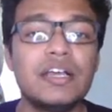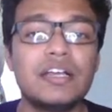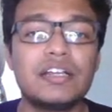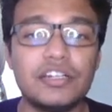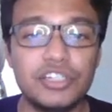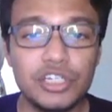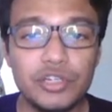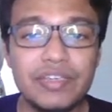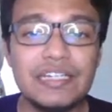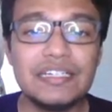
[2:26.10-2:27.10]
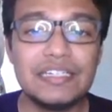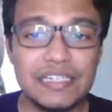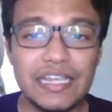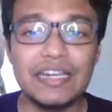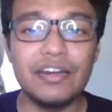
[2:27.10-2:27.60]
continuing
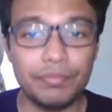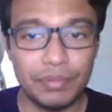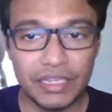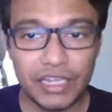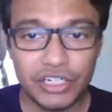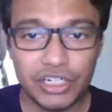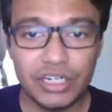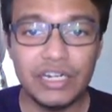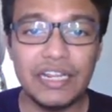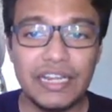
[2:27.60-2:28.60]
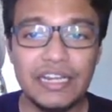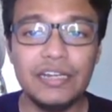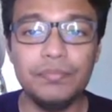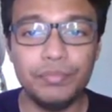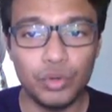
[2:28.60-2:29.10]
DNA replication
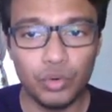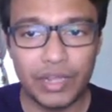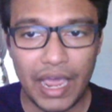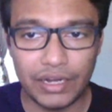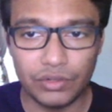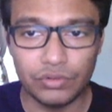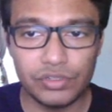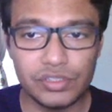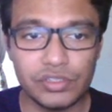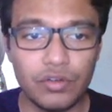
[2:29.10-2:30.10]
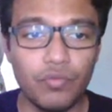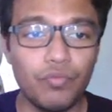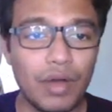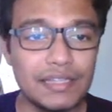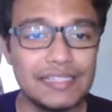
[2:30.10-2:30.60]
in prokaryotes
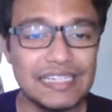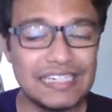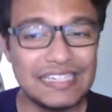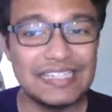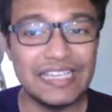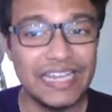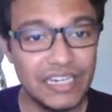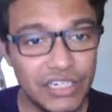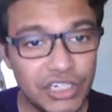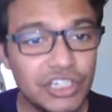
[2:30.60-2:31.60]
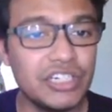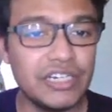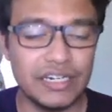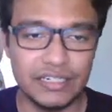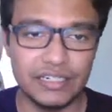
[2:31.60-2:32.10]
once it is
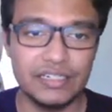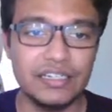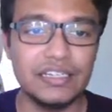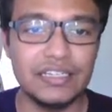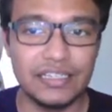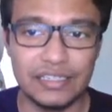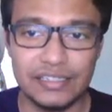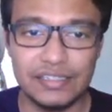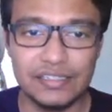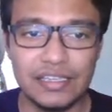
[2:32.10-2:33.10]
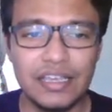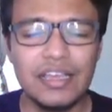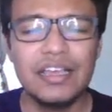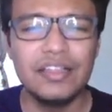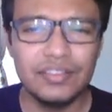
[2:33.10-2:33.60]
initiated is,
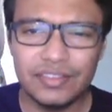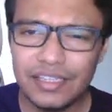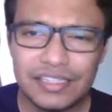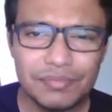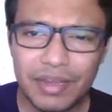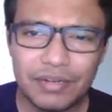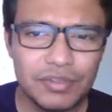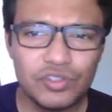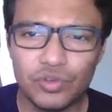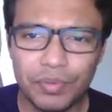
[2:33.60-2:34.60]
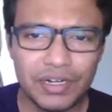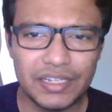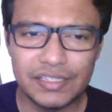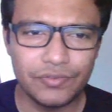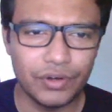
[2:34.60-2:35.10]
this might be super
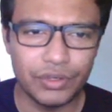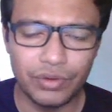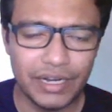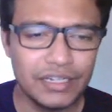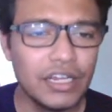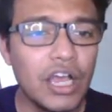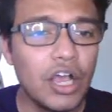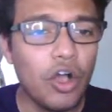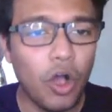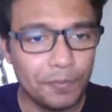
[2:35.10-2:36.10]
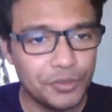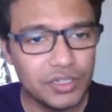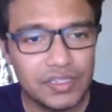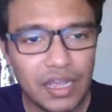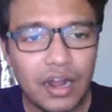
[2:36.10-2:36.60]
easy for you, right?
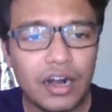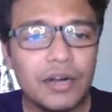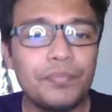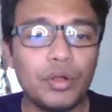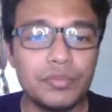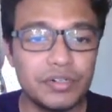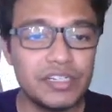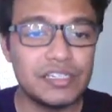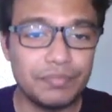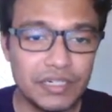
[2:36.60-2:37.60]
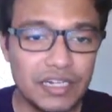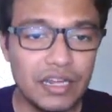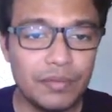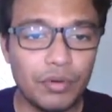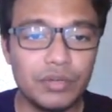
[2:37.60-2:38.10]
Options are polymerase beta,
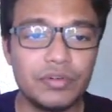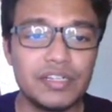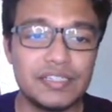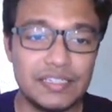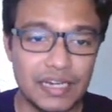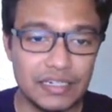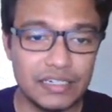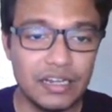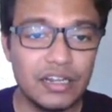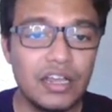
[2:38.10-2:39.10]
polymerase delta,